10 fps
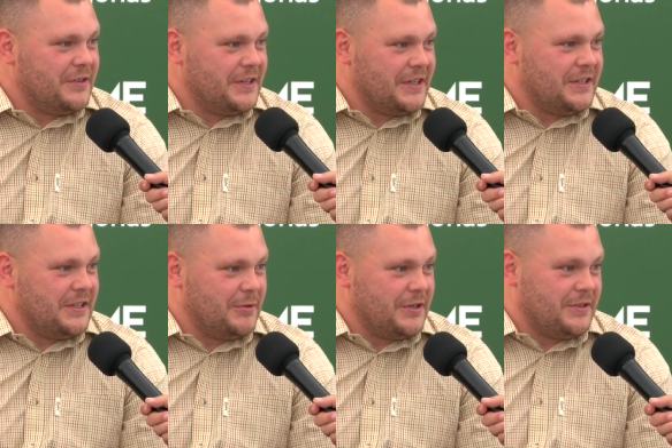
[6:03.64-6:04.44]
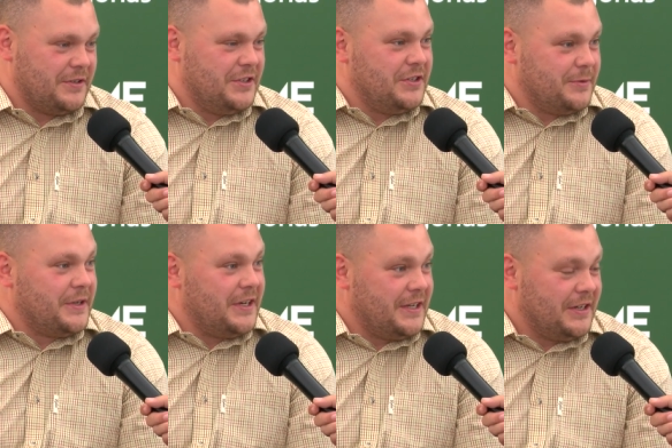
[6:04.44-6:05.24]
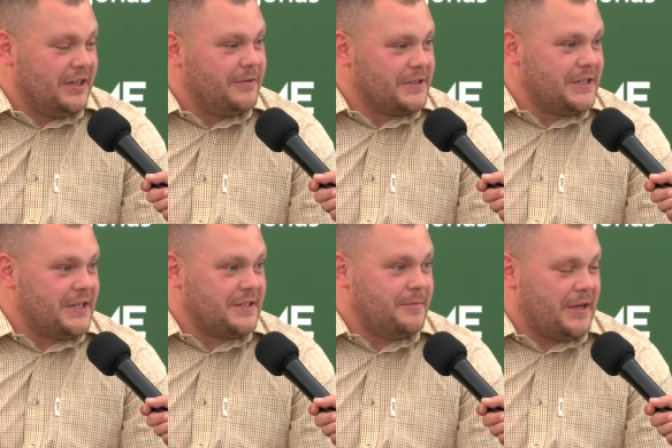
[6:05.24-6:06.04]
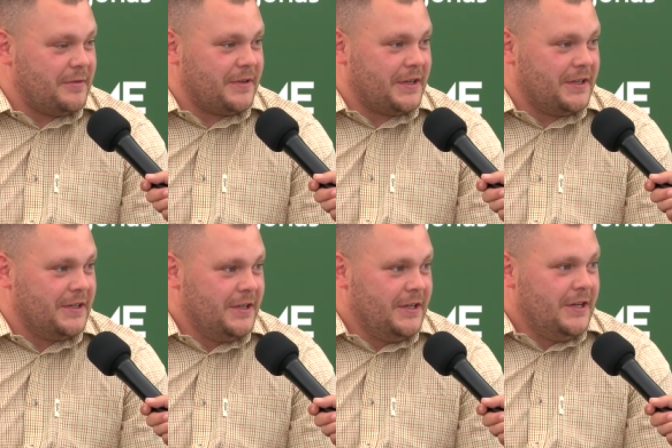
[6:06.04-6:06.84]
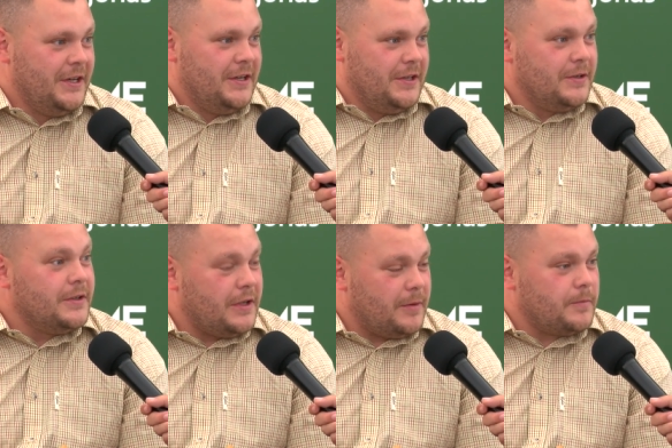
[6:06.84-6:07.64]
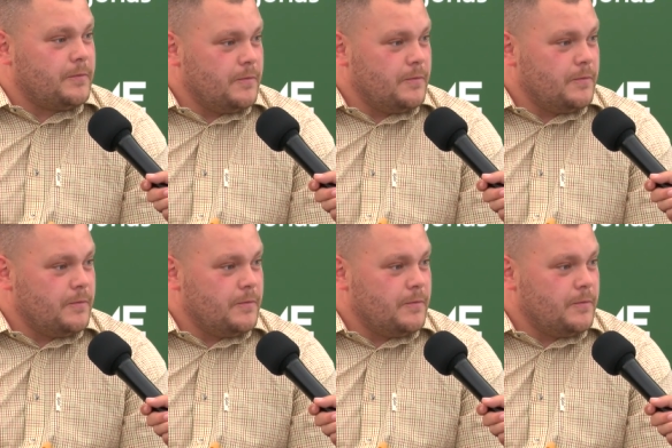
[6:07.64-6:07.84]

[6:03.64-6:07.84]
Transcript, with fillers: Really, you want to do it cleanly. Obviously, that's the main thing. So as yeah. with